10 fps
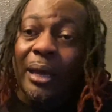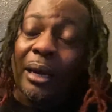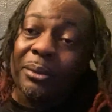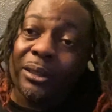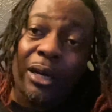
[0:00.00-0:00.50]
I'm
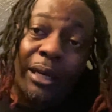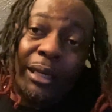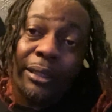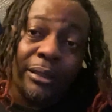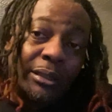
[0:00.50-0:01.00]
gonna start
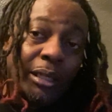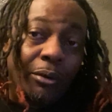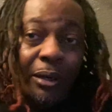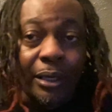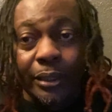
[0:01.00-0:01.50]
getting this thing
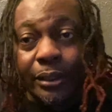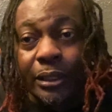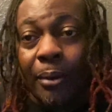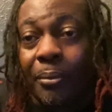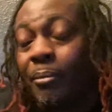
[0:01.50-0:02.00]
right here
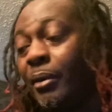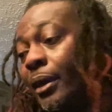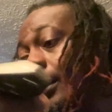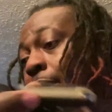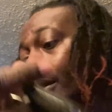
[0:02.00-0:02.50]
jumping, man.